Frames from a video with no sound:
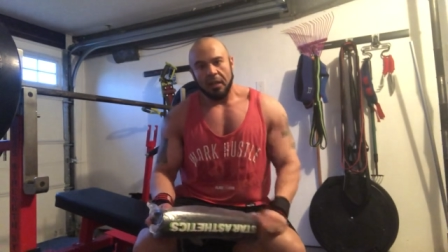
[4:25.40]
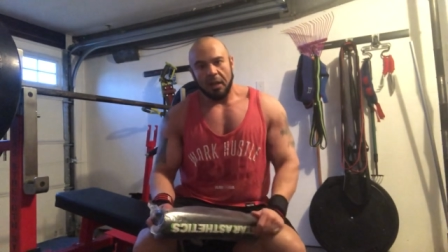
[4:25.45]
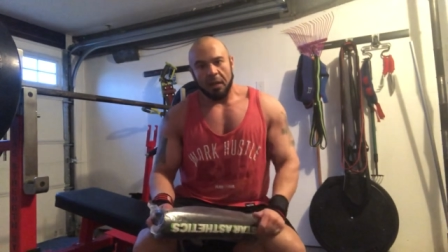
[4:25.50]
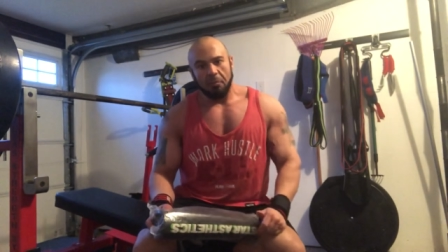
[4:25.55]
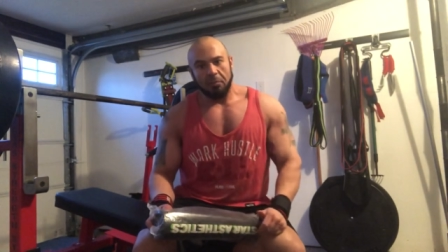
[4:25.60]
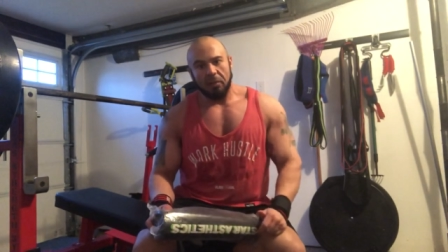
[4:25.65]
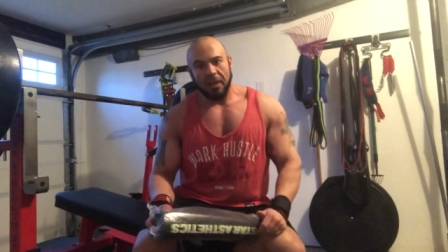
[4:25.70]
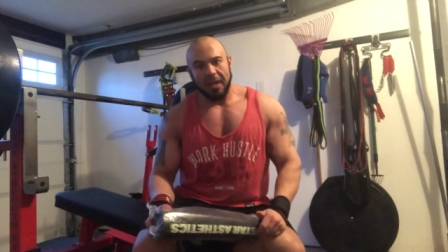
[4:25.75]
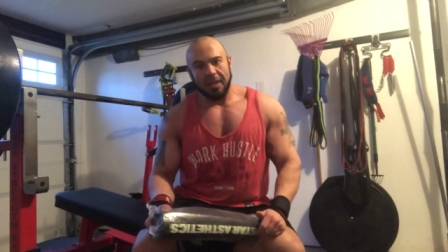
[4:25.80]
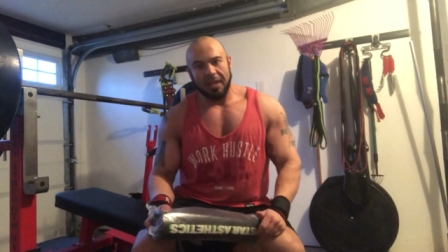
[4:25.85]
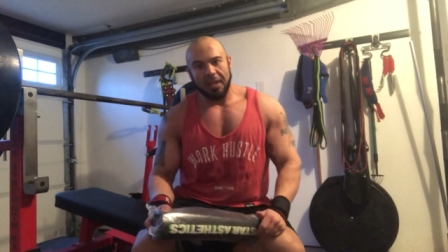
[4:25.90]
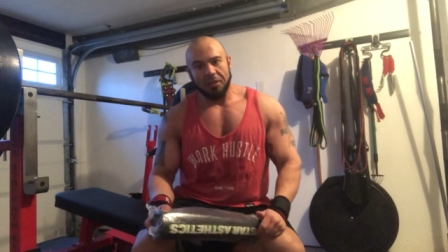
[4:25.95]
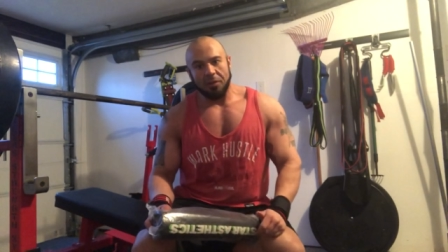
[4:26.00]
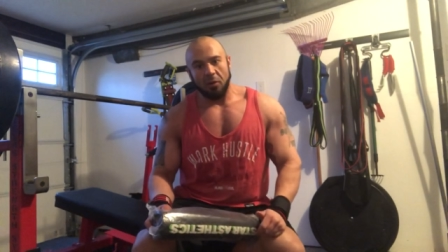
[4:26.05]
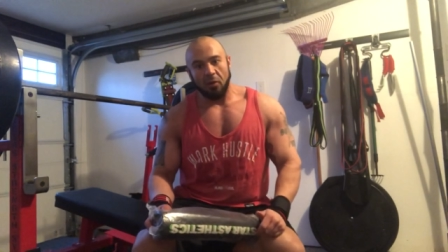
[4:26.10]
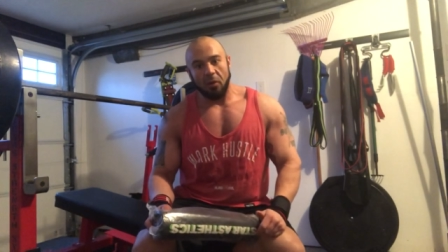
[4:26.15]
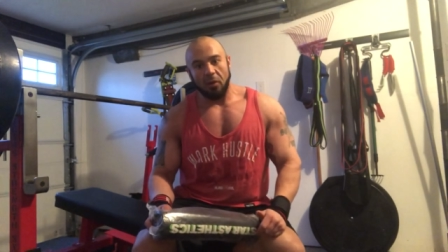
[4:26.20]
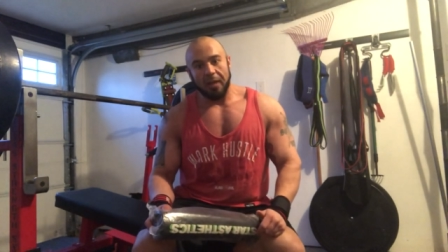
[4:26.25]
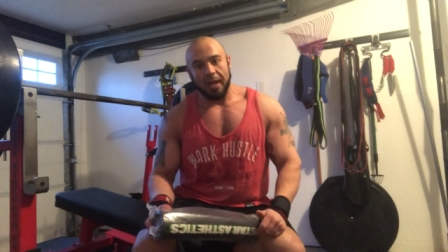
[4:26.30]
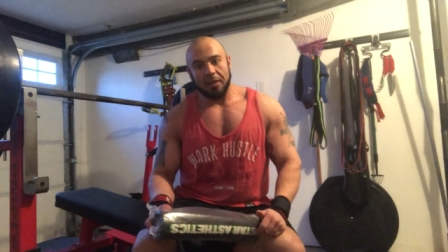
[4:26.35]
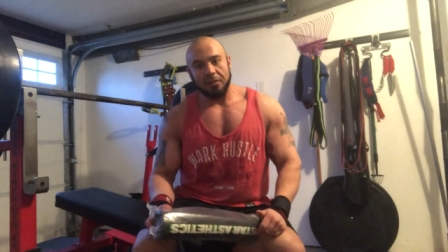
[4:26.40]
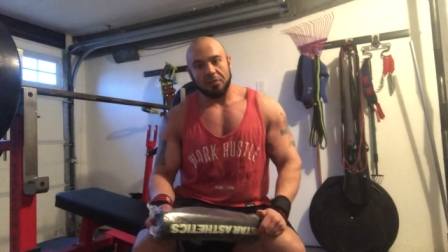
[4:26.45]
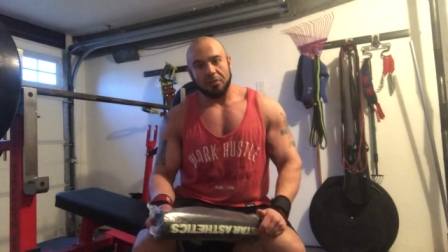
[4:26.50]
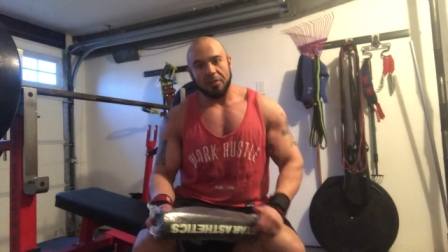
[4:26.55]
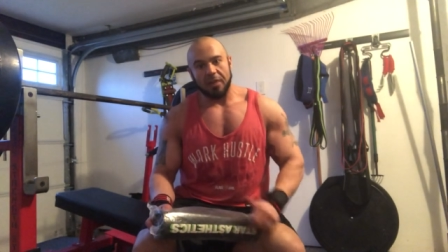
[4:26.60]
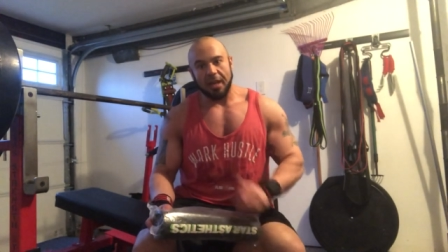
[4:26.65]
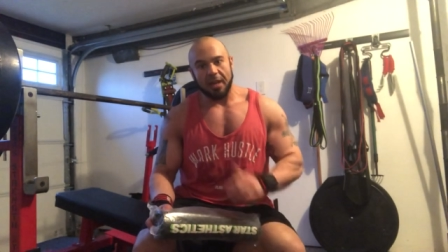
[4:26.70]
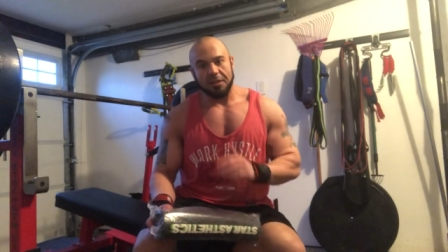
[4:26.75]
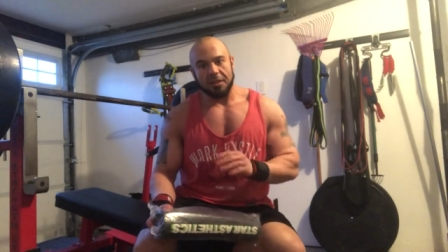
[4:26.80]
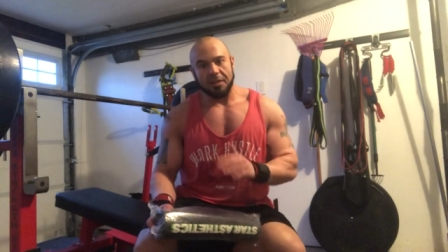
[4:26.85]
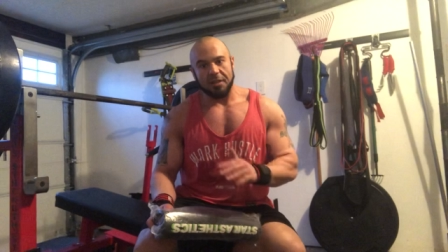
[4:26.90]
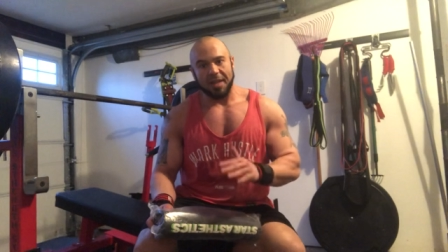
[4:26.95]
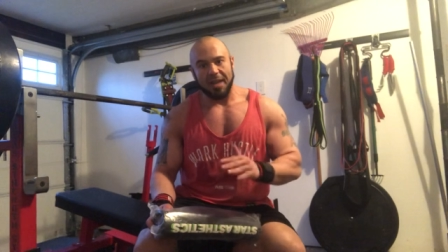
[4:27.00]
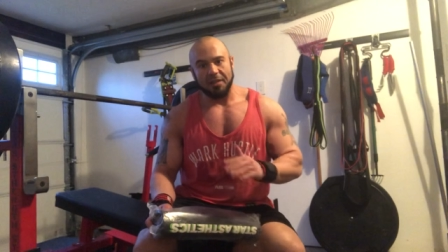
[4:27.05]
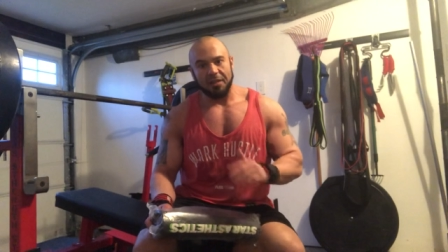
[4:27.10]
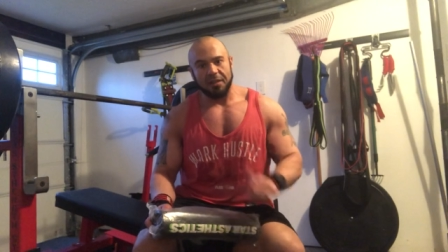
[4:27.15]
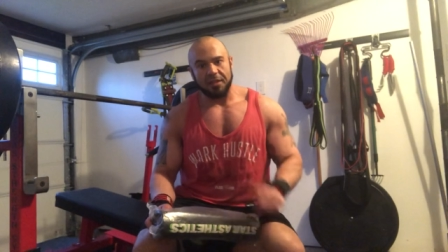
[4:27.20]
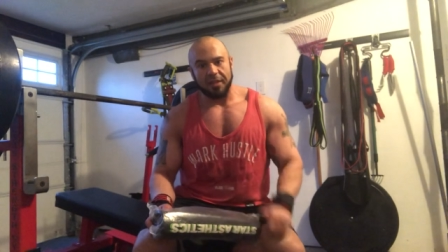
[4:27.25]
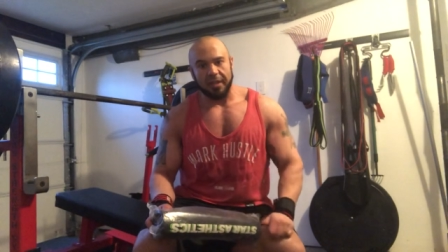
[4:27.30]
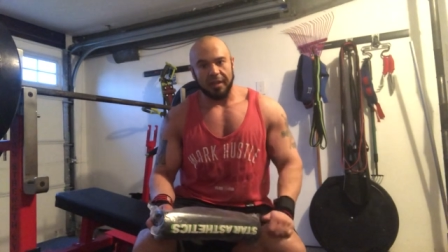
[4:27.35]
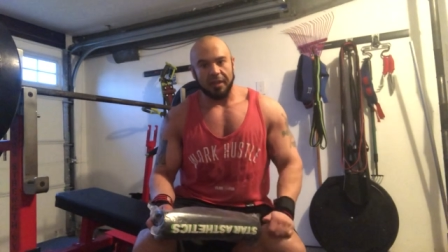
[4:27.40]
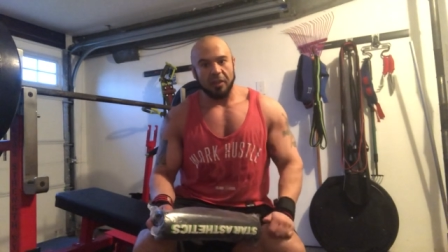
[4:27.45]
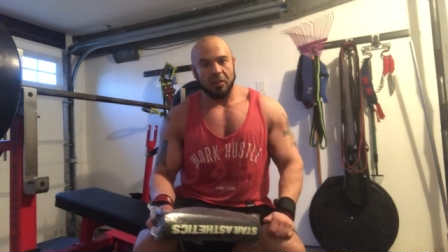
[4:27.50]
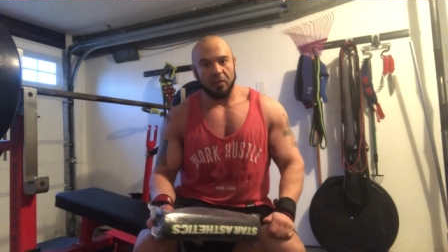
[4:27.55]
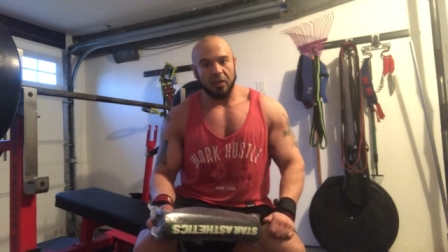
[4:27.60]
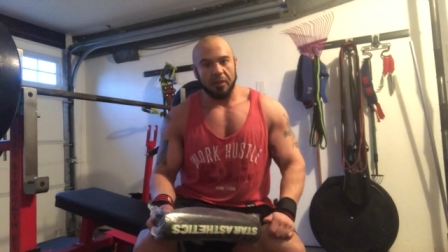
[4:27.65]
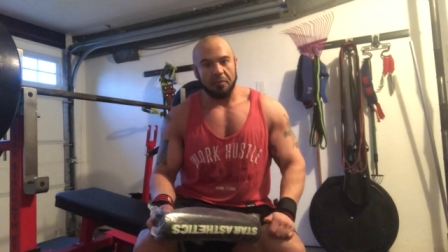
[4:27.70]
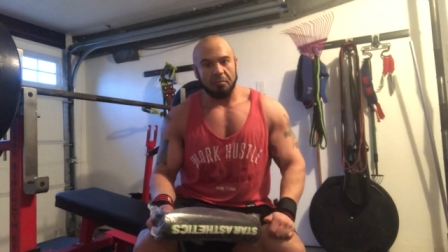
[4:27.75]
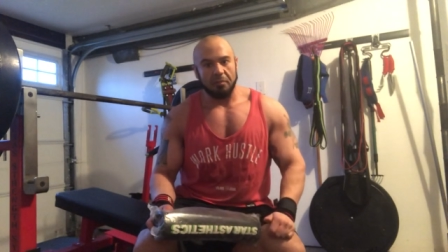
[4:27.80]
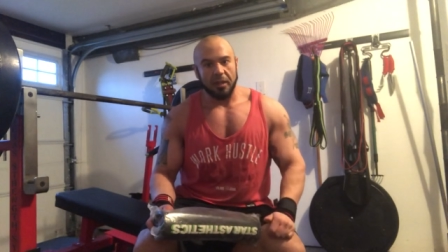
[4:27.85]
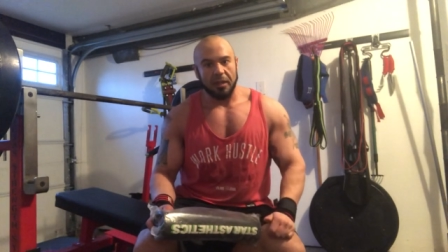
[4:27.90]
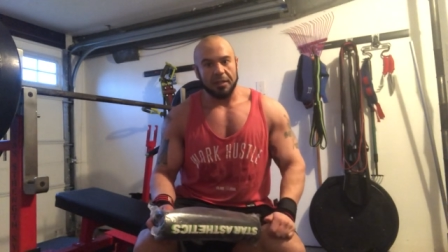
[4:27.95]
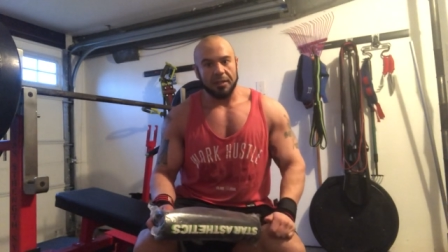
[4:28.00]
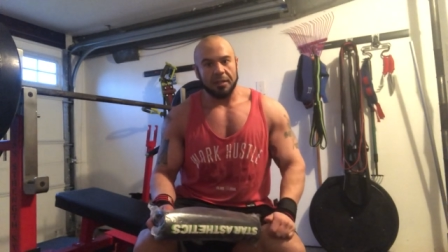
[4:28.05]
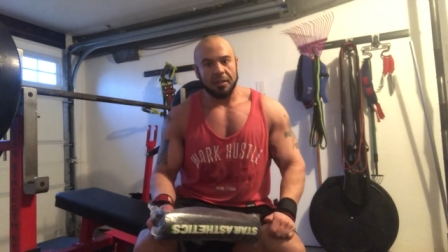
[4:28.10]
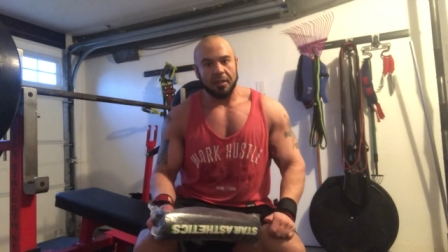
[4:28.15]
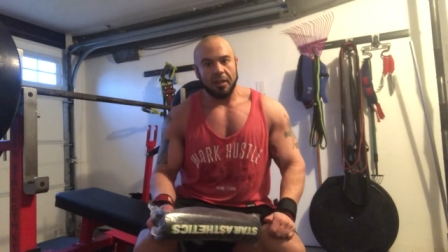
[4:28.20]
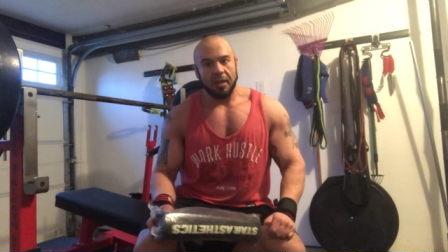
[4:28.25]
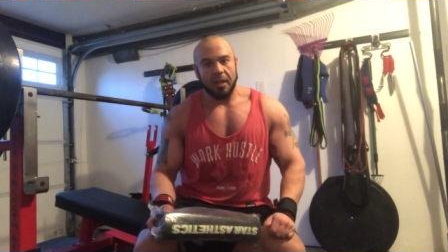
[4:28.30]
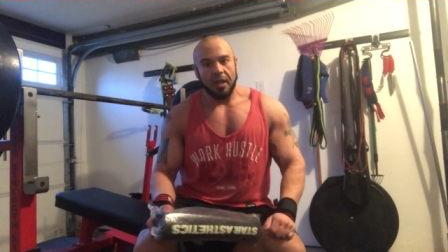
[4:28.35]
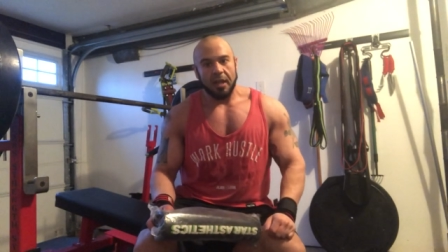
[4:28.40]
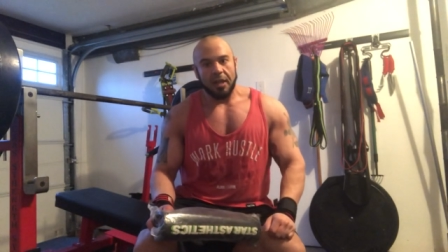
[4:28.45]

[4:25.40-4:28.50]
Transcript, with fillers: Apply that to all exercises, not just the incline press,